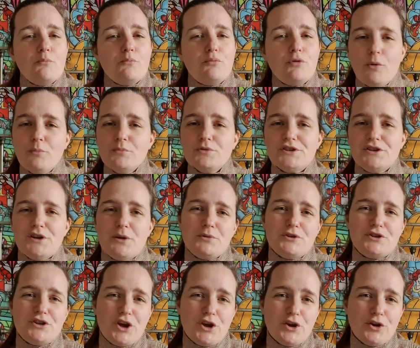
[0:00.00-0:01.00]
Prompt number
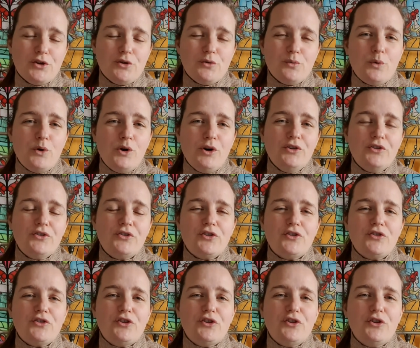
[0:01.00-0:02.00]
two was
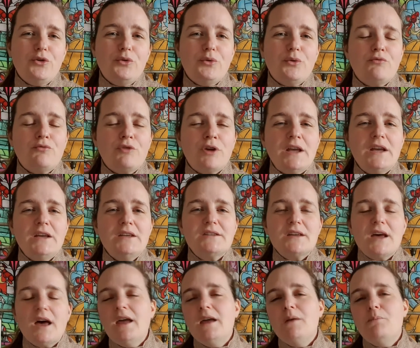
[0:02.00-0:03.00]
to read
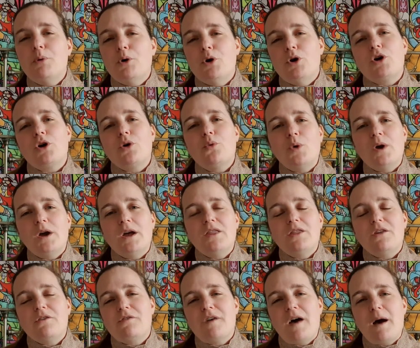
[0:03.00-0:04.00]
a book
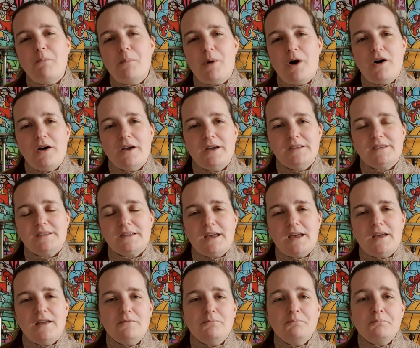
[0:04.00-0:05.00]
with vampires
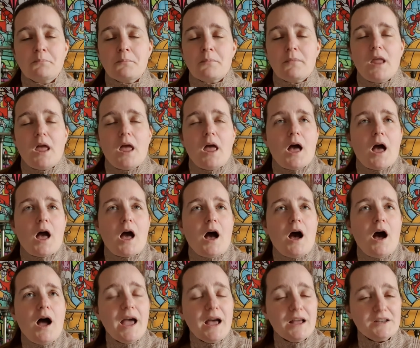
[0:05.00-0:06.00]
in.
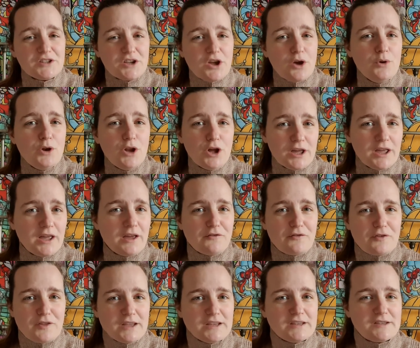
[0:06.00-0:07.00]
I had to go looking
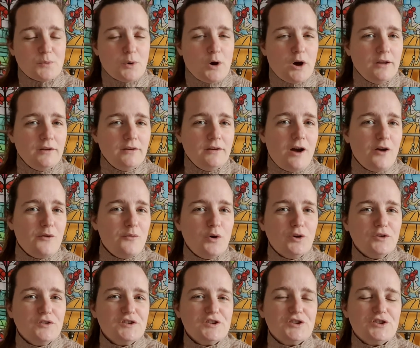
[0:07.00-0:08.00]
for this one. I
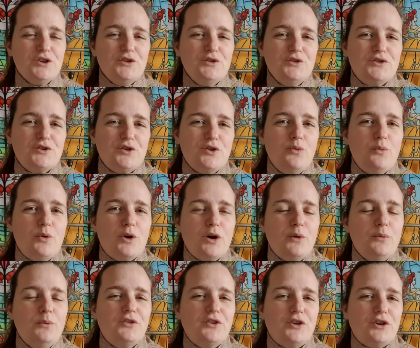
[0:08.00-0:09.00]
wasn't too sure what
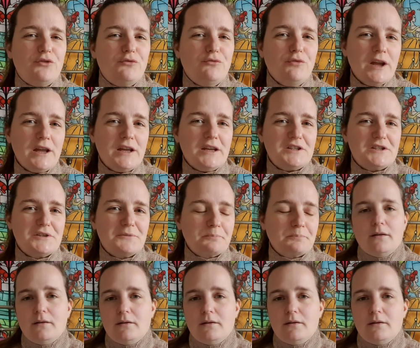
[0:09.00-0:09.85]
I was going to read.